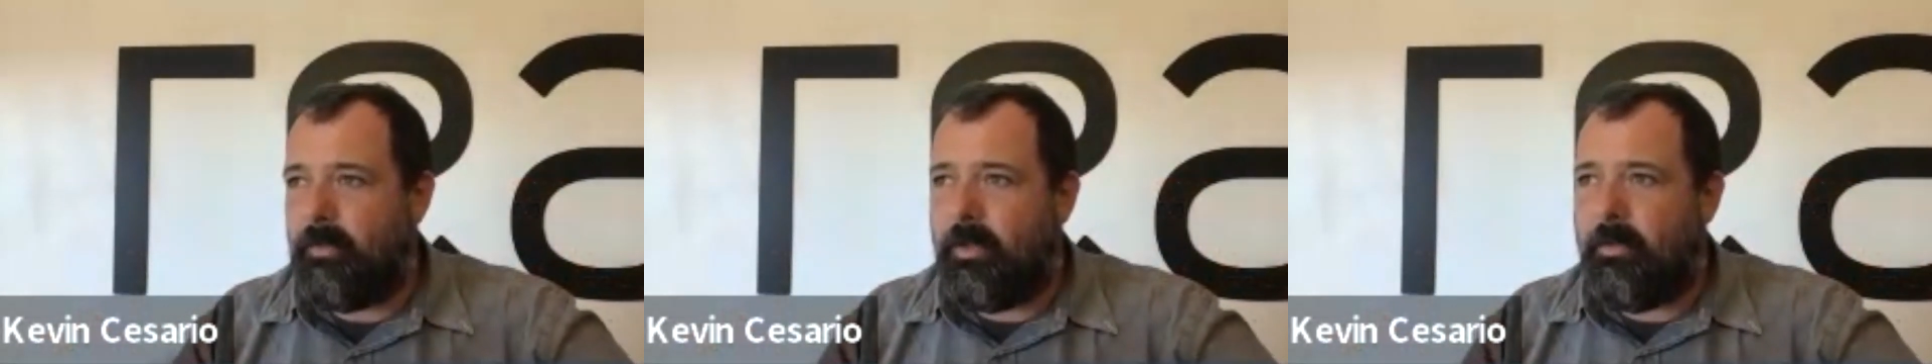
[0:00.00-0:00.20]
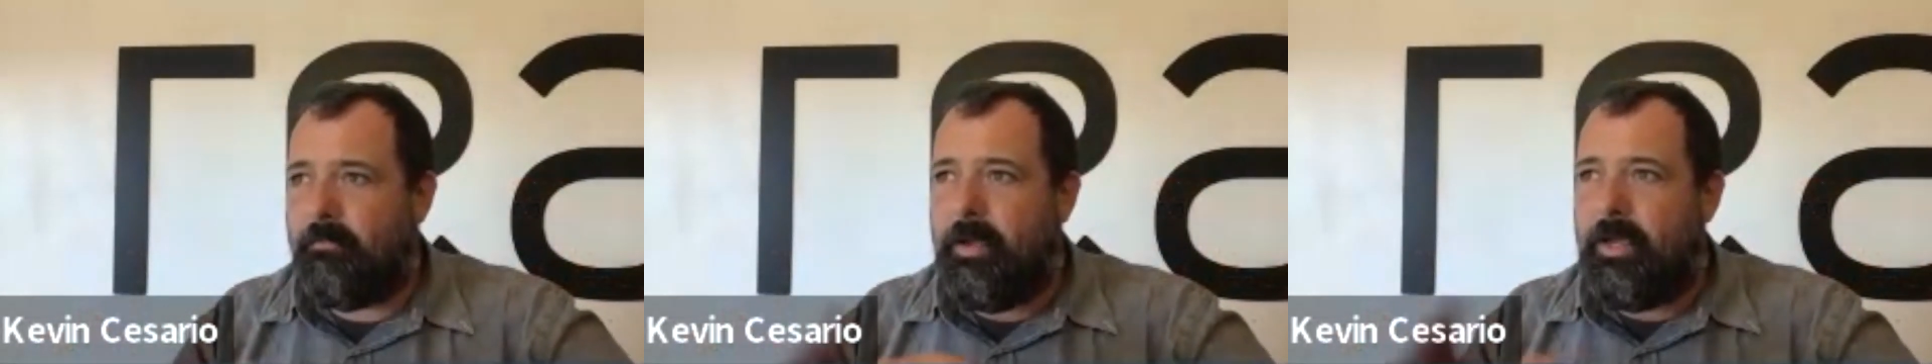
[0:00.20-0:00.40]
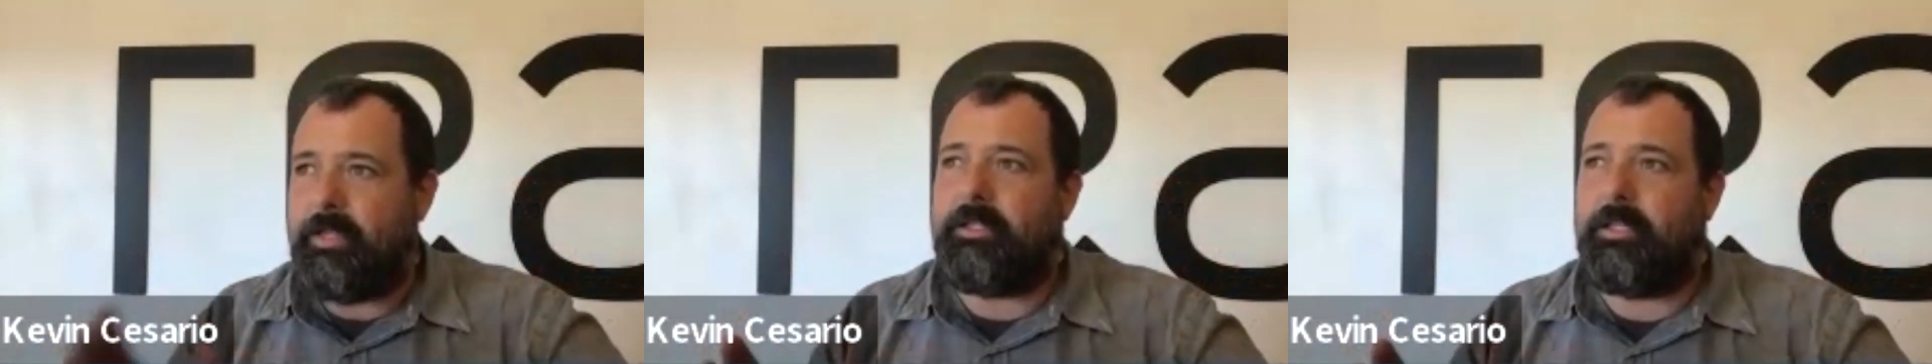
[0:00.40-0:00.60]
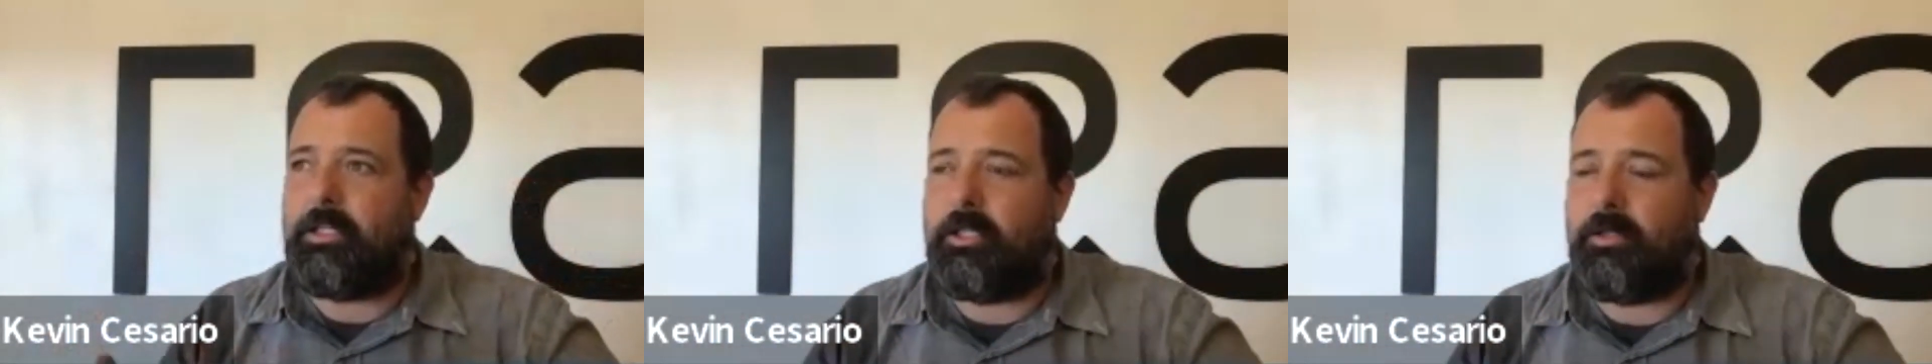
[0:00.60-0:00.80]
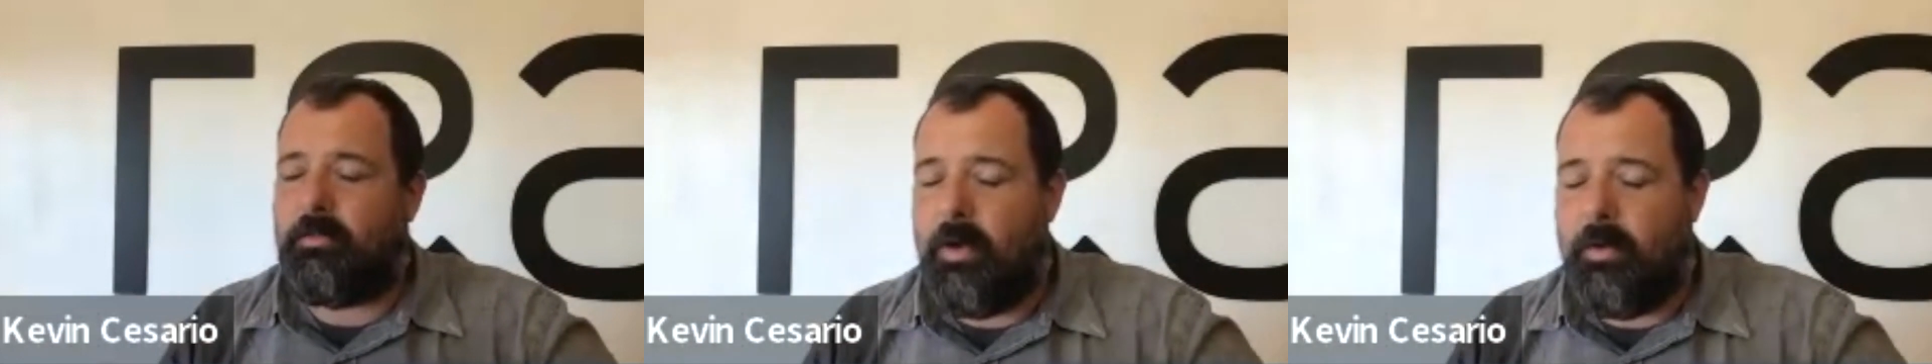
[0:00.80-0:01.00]
your basis
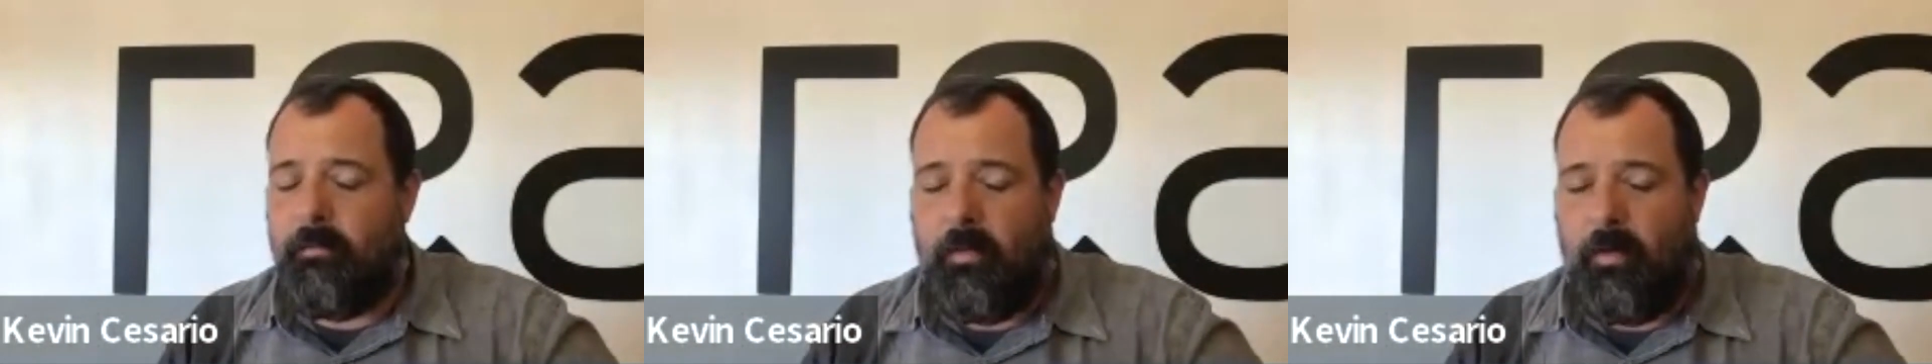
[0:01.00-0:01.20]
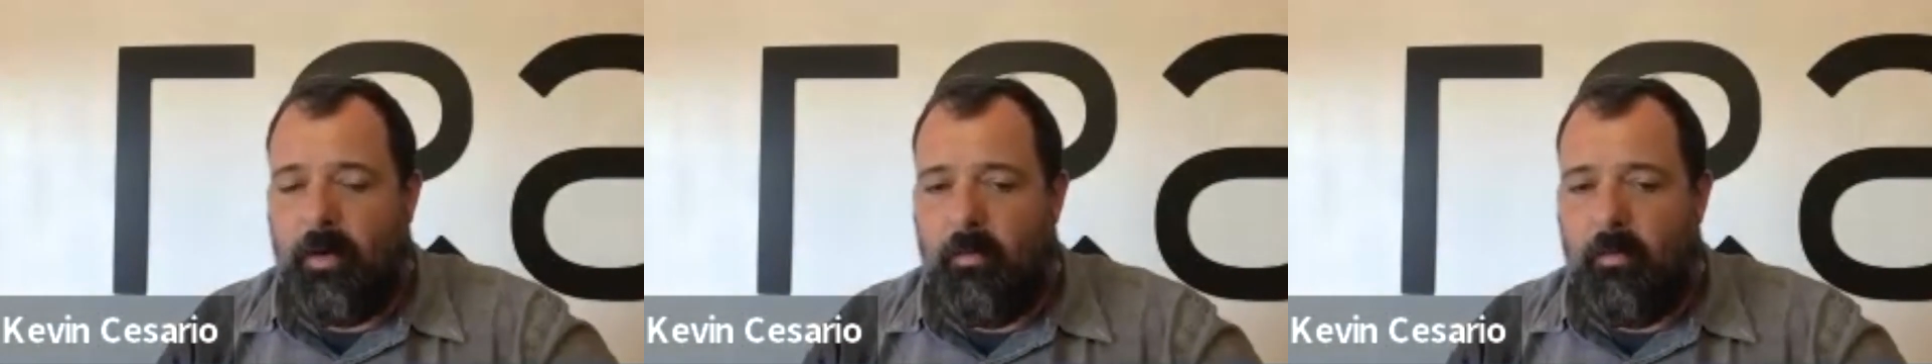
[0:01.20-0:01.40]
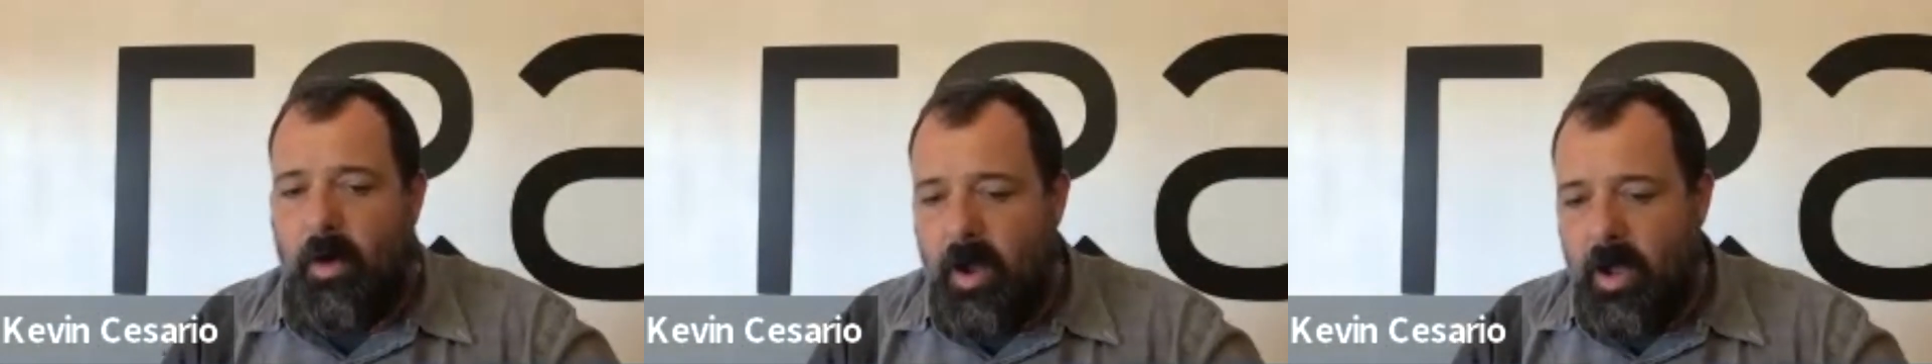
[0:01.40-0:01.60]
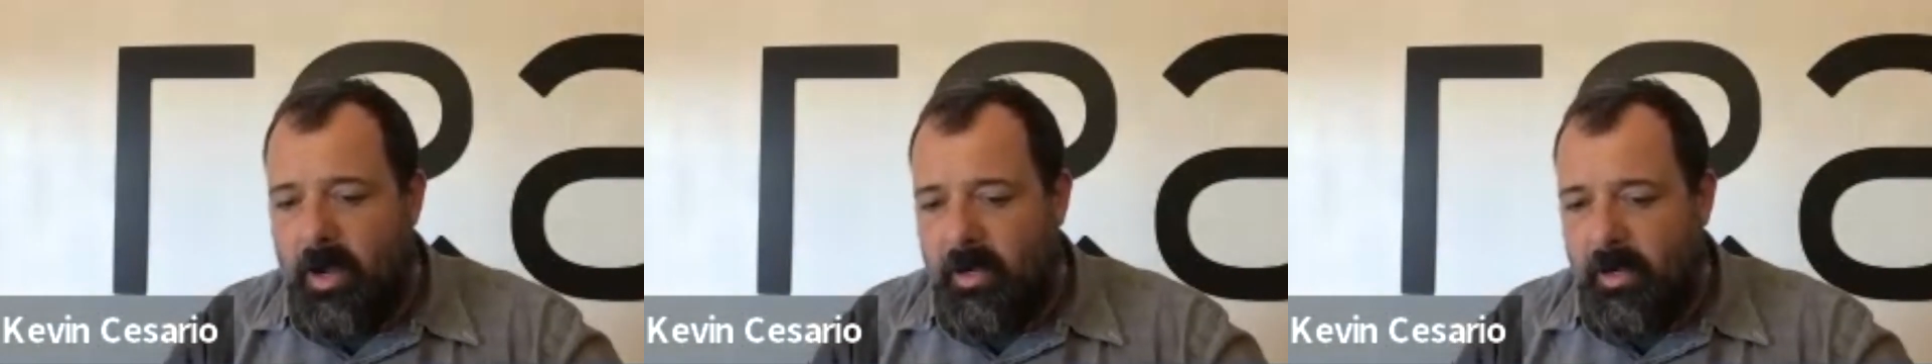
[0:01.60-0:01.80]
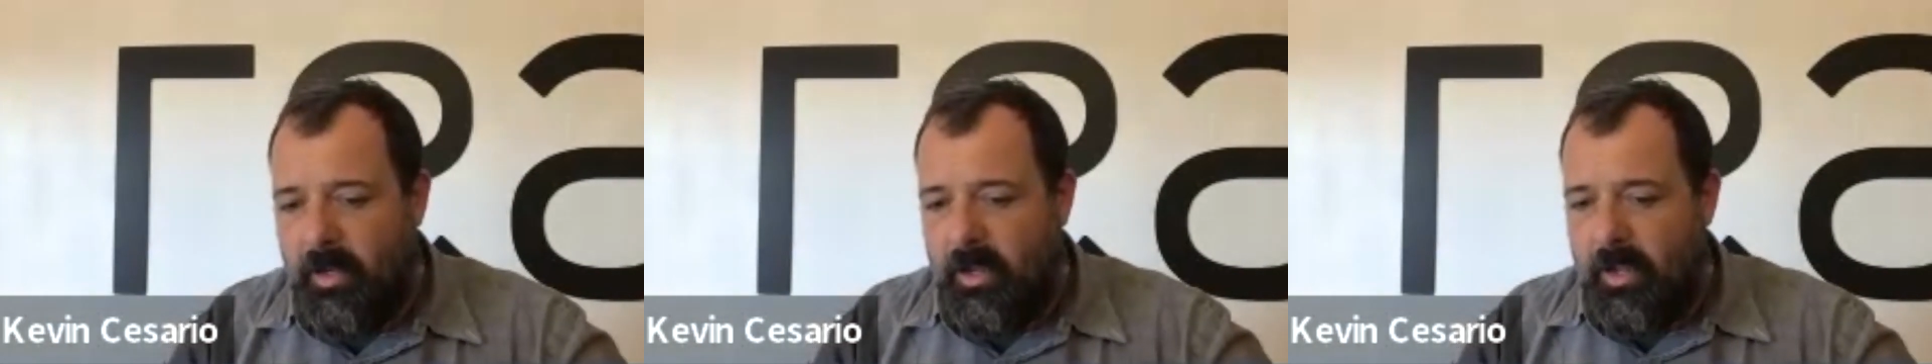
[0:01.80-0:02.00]
is 1.1.